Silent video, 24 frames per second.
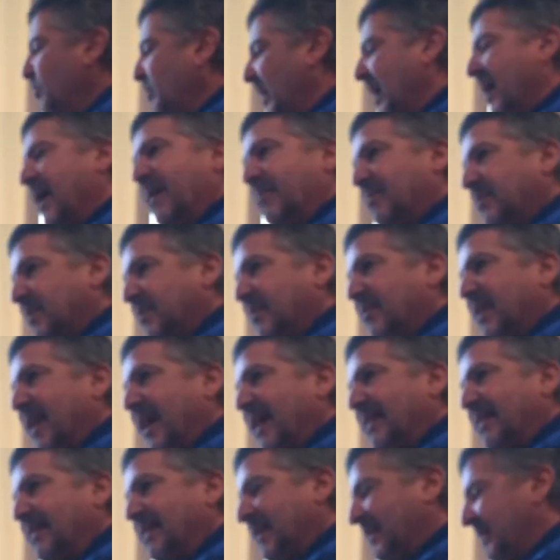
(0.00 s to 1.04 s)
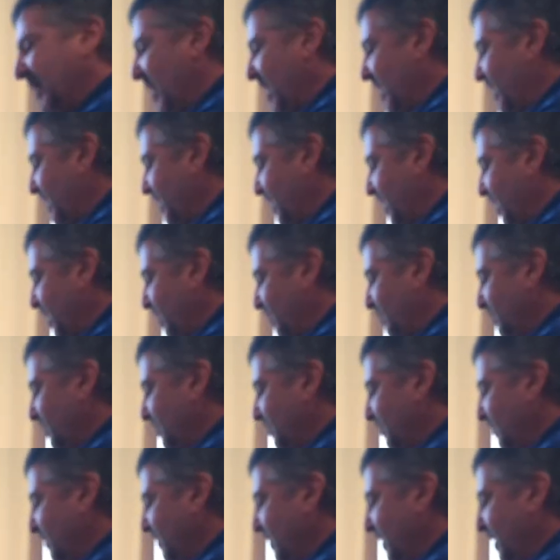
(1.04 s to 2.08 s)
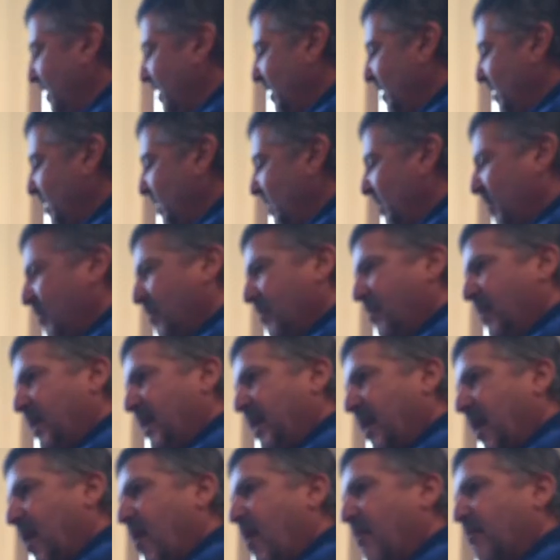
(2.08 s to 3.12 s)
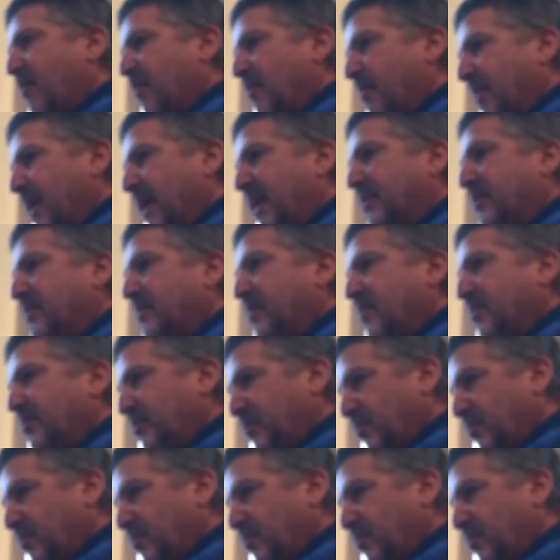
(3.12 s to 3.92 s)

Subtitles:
time, since 1998. We offer measurable,